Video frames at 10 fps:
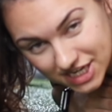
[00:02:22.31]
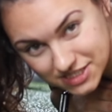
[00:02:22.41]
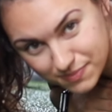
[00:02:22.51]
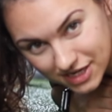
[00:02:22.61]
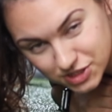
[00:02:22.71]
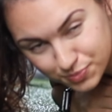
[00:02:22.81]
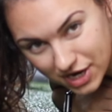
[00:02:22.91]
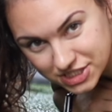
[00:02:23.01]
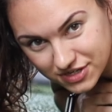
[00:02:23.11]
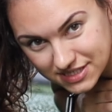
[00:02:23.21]
as much
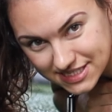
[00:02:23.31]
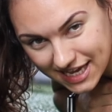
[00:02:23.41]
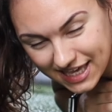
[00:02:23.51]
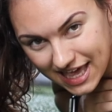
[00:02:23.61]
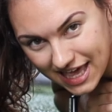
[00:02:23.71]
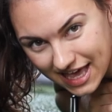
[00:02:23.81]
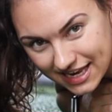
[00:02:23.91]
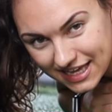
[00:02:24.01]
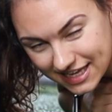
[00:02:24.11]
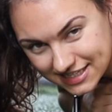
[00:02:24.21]
pressure as I
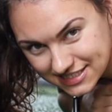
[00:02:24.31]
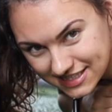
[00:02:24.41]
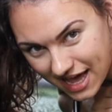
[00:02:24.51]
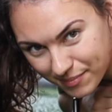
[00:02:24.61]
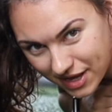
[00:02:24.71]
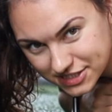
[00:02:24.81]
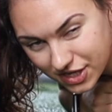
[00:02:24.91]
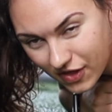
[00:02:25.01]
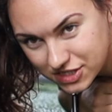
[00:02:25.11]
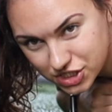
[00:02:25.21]
can into that
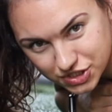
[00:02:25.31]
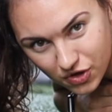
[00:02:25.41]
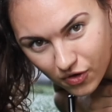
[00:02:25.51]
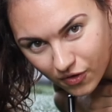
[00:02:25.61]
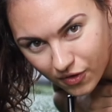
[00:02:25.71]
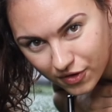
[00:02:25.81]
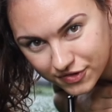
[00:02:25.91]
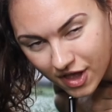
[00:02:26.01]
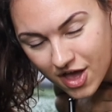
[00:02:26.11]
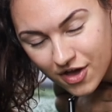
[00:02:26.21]
muscle and just
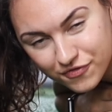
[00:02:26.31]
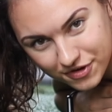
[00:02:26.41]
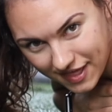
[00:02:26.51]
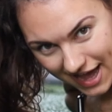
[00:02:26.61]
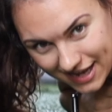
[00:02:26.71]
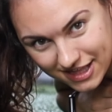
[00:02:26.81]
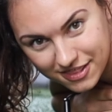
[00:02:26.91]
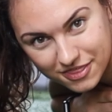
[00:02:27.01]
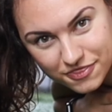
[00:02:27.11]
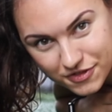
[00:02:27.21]
hold for that
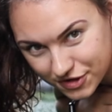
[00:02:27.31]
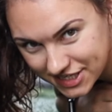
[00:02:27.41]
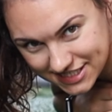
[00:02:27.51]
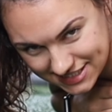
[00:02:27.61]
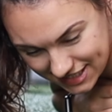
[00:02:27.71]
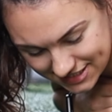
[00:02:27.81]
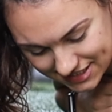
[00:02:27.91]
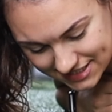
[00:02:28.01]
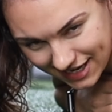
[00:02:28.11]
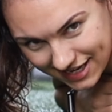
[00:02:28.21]
30 to
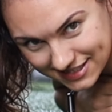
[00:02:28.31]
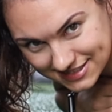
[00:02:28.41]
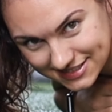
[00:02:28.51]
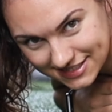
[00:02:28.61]
60 seconds.